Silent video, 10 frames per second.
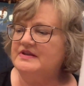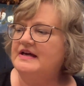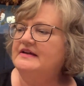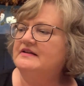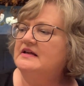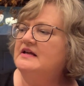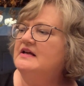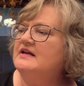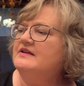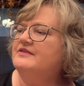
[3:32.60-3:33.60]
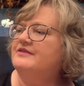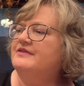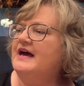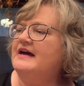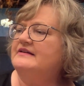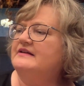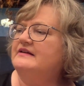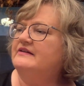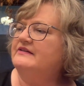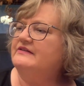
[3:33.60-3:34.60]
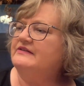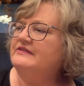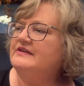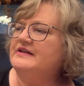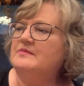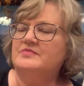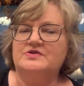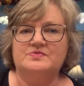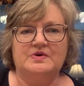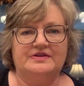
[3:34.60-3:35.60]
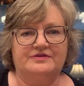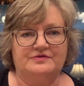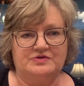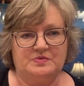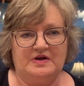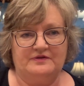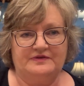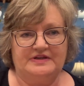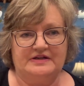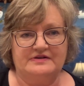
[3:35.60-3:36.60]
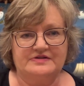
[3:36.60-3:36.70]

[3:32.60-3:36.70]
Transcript: that that is the numbers 1 through 12 here.